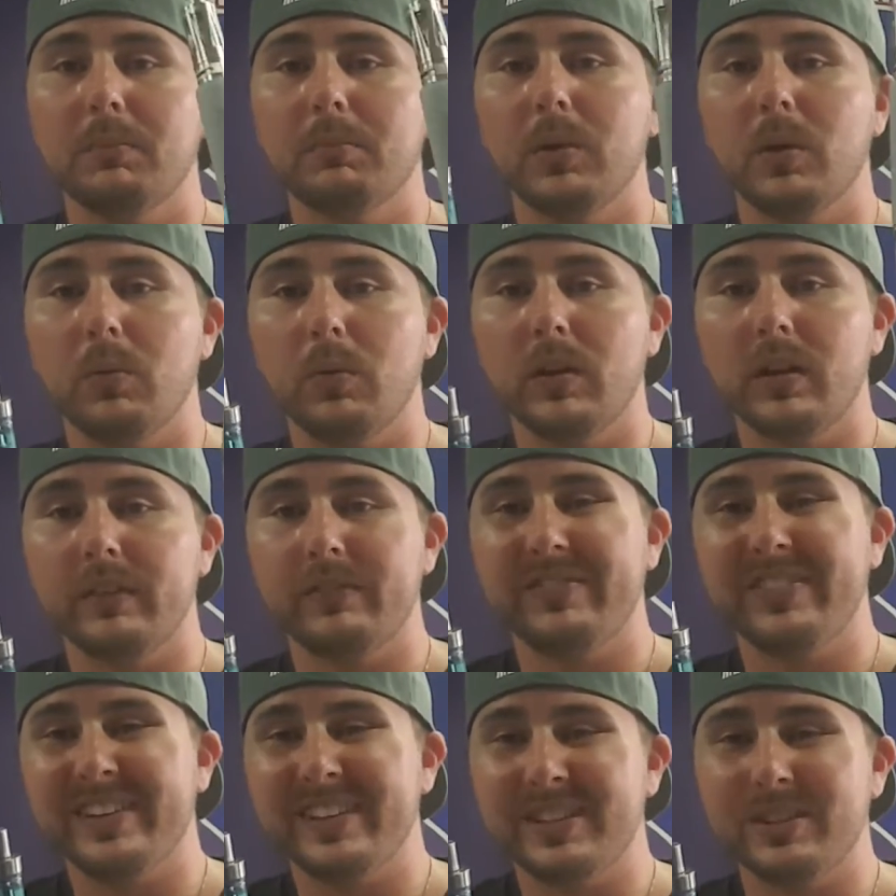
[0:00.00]
but will
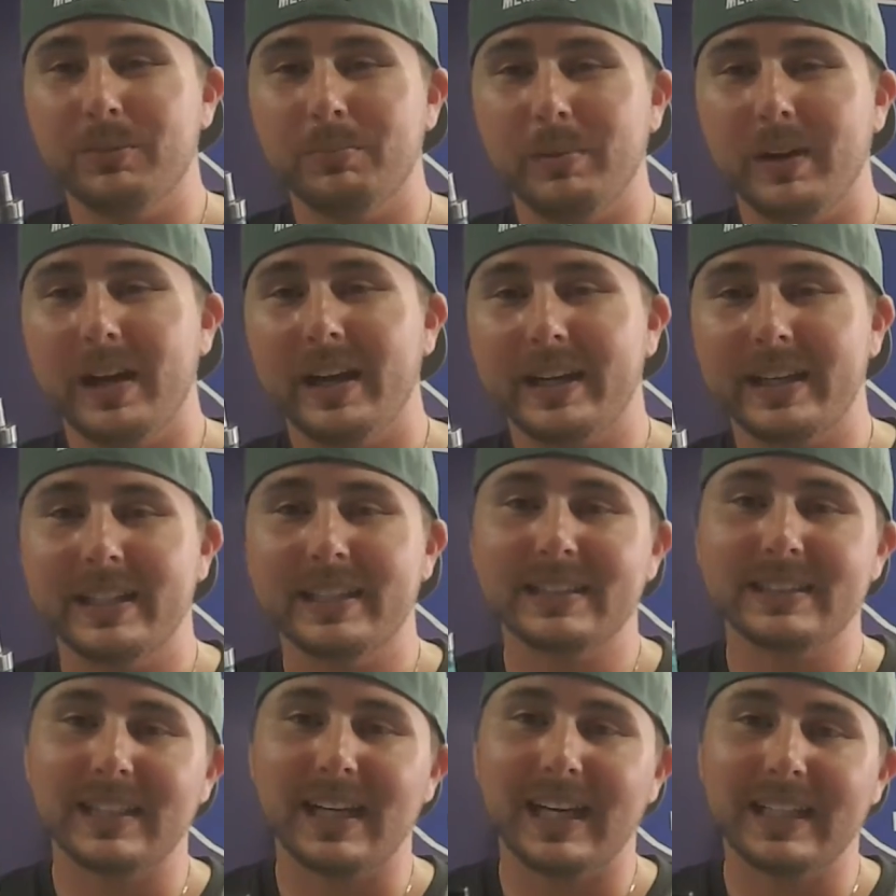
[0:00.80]
it fit in your pocket
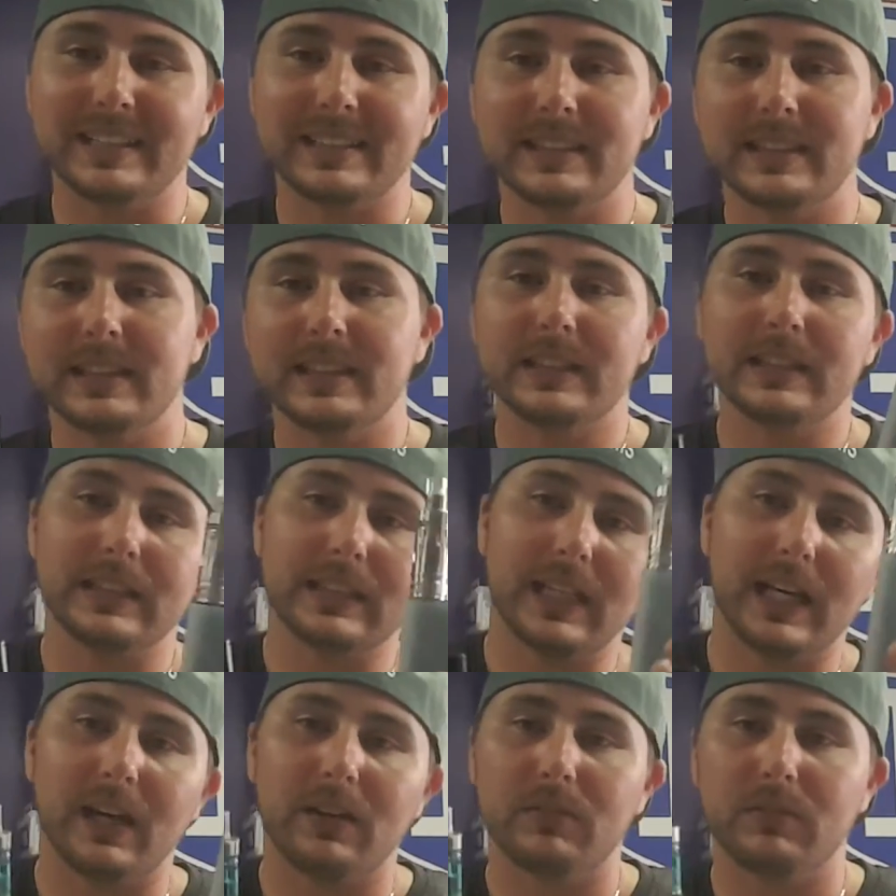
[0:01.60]
as nicely?
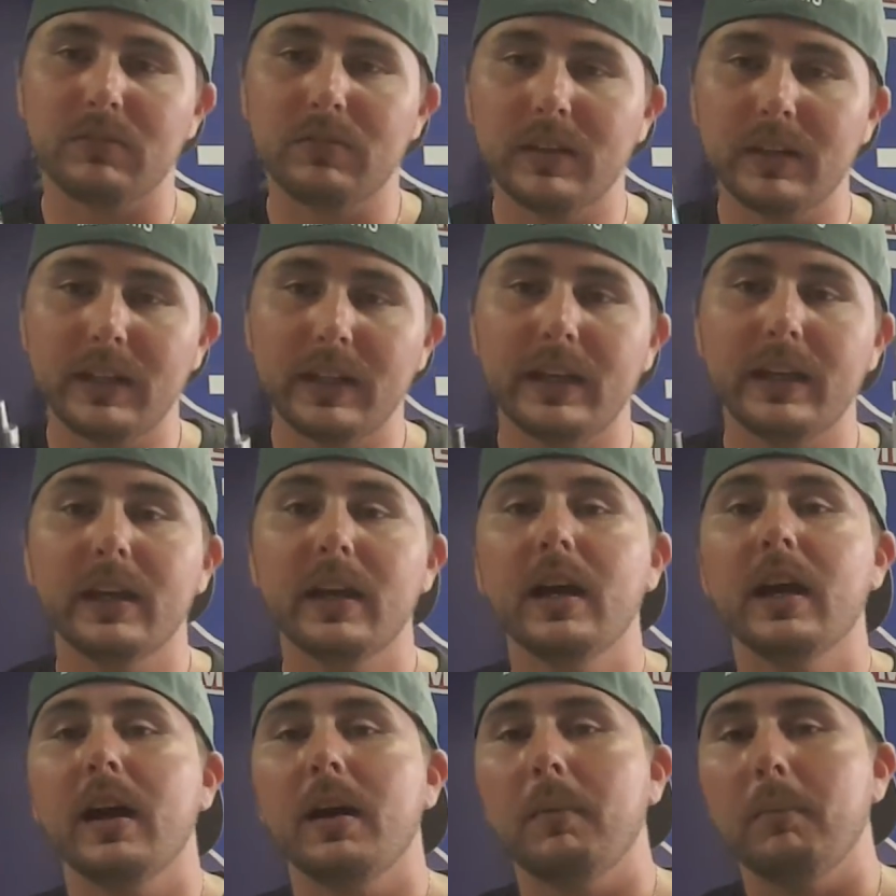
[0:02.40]
Not
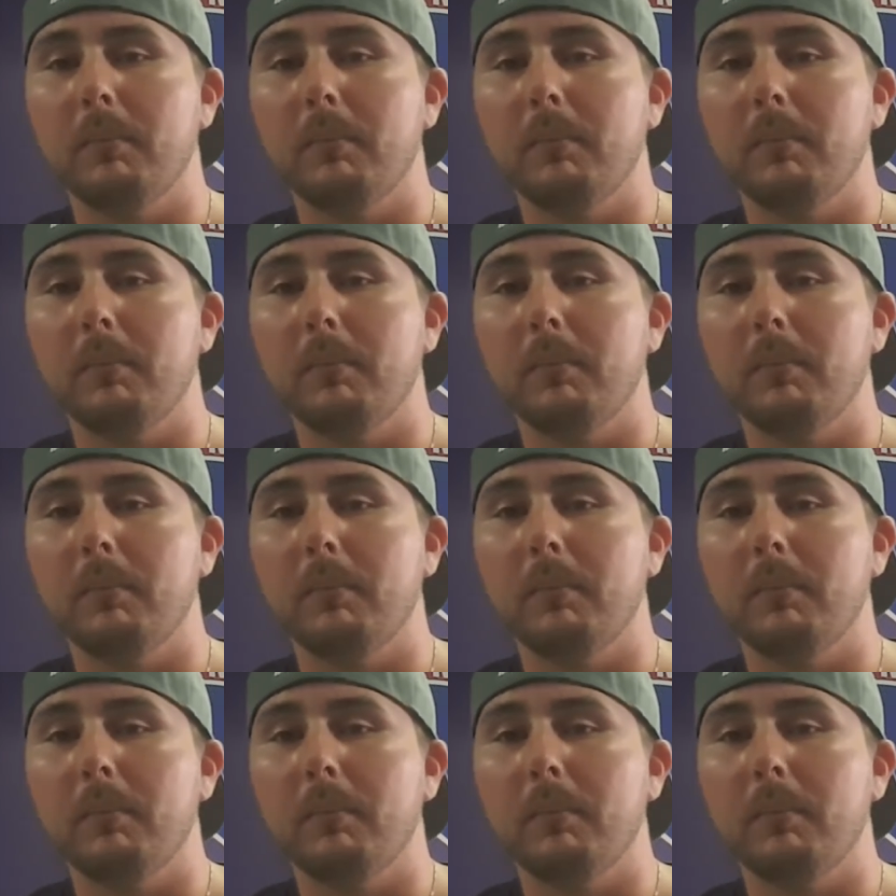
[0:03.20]
really,